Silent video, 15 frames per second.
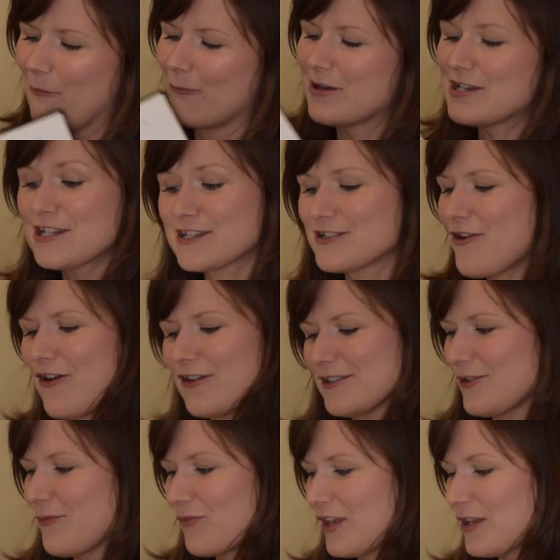which is not
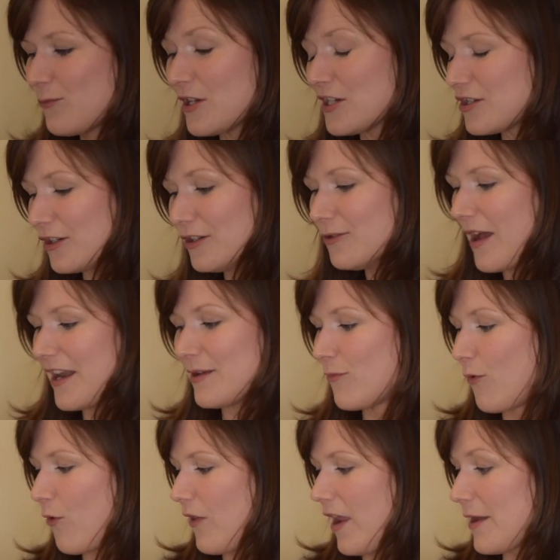something we do
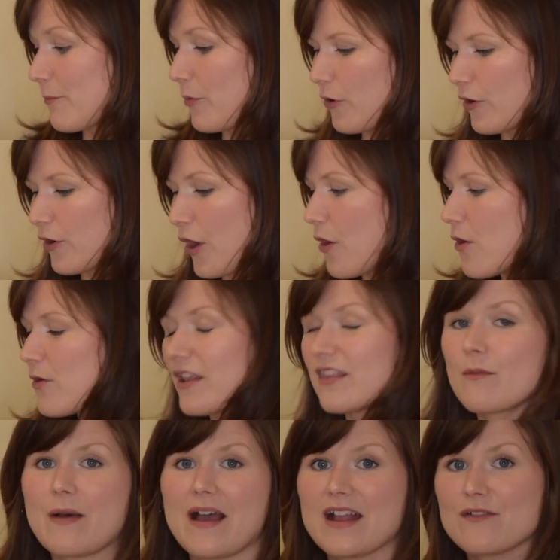anymore, like put code in the
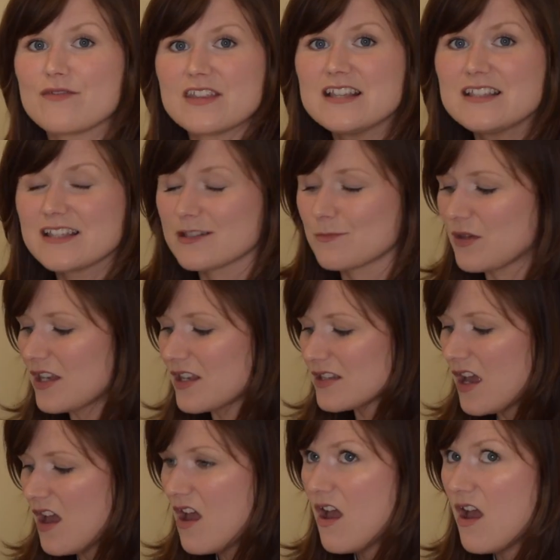back of thesis, because
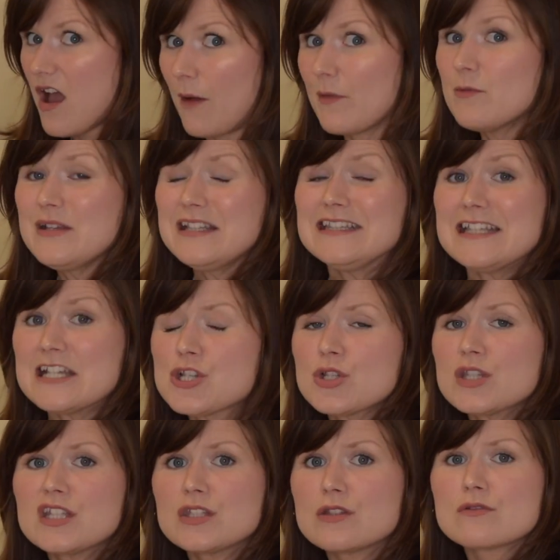I mean, we
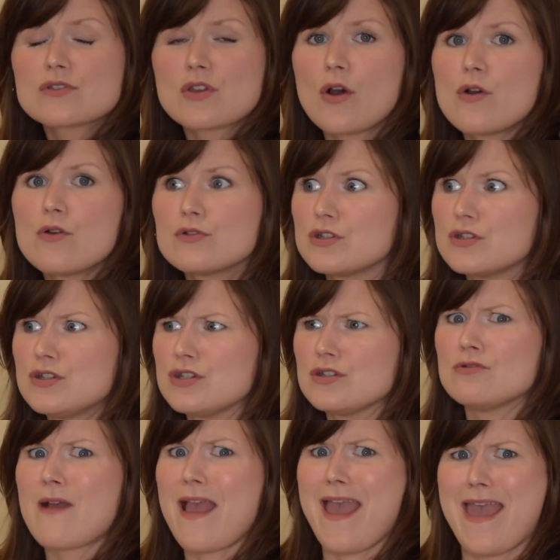literally use code to
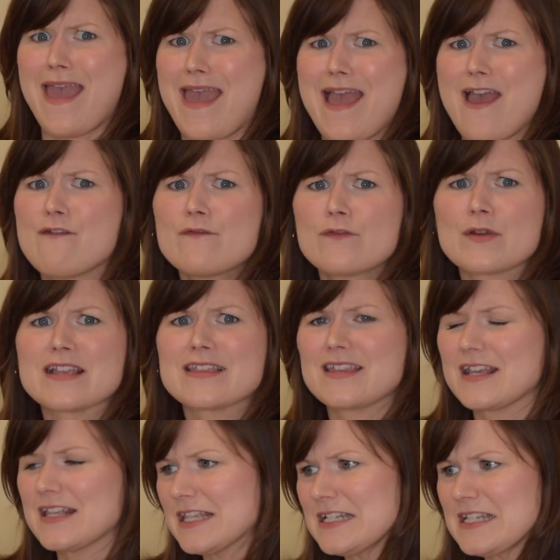do
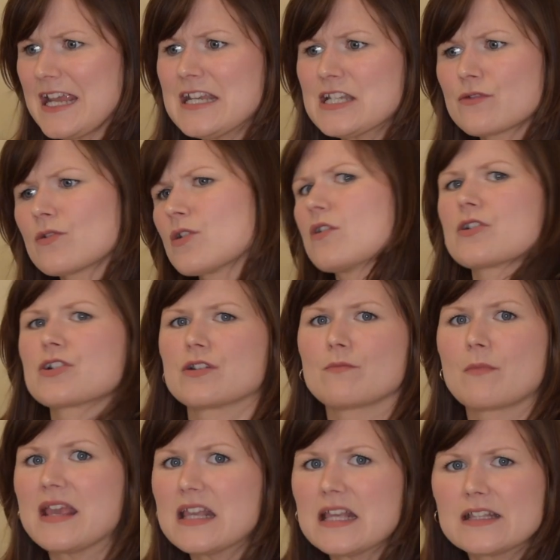everything, the data reduction,
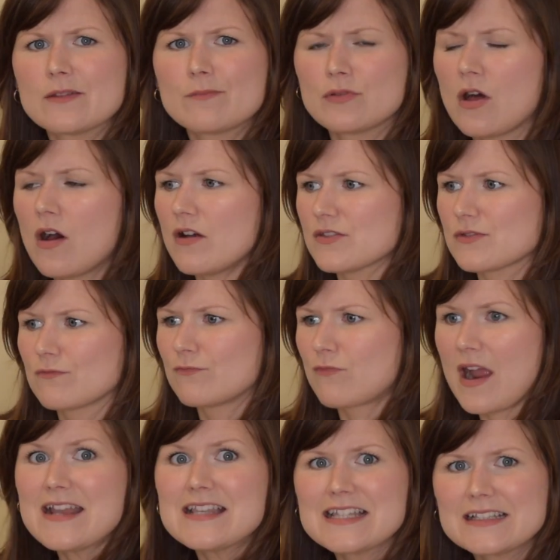making the plots,
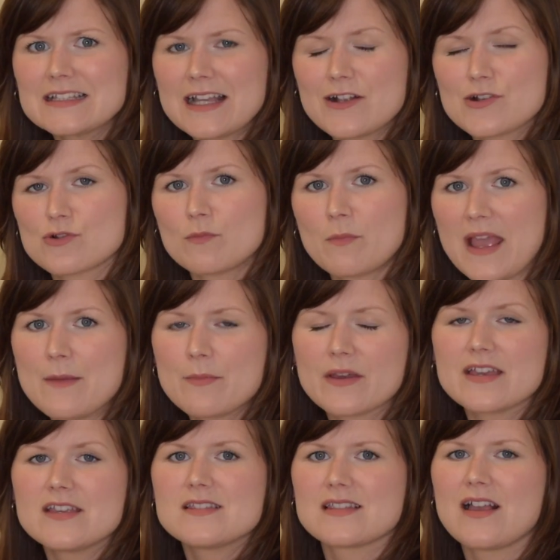writing the actual paper
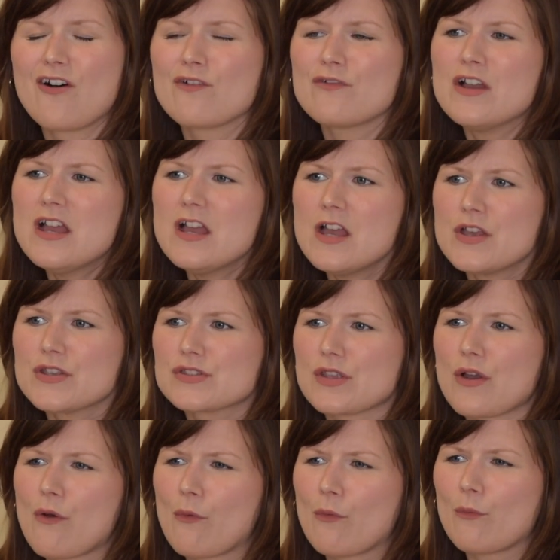itself.
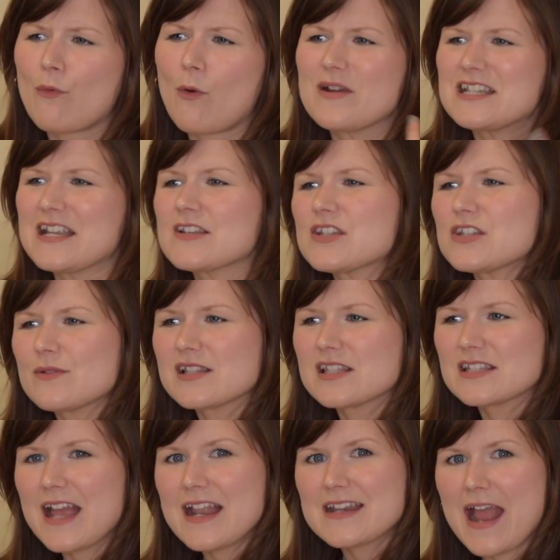So what we tend to do
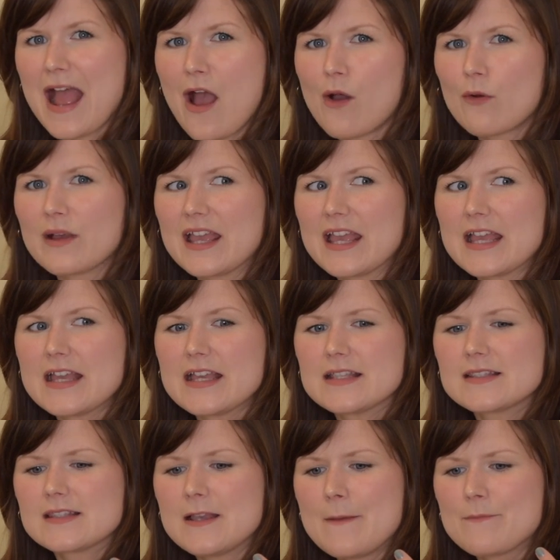instead now
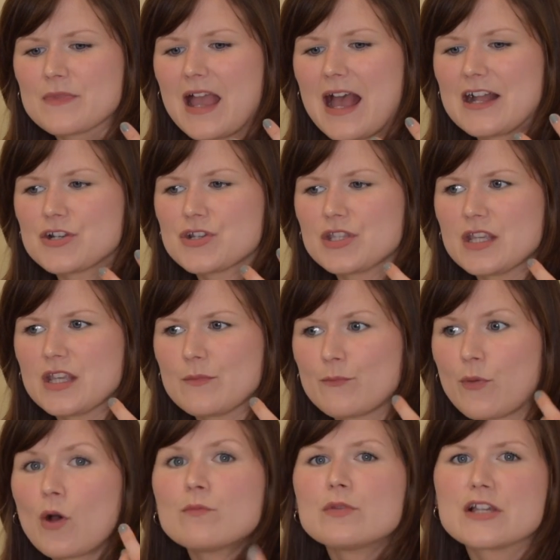is actually
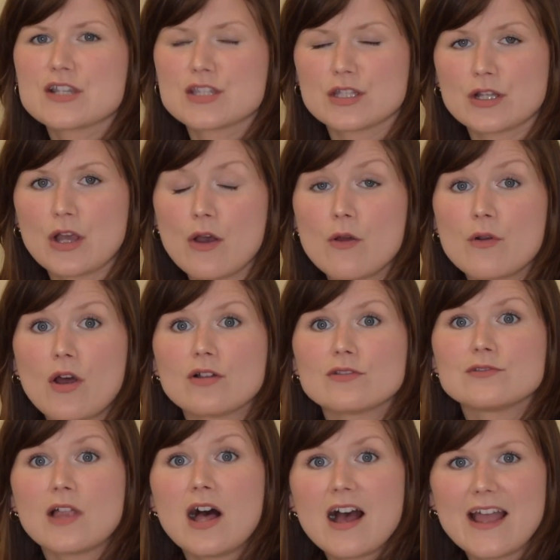publish the code
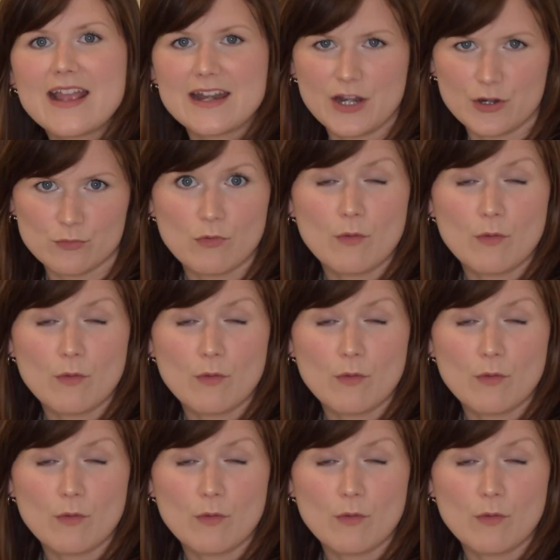online in a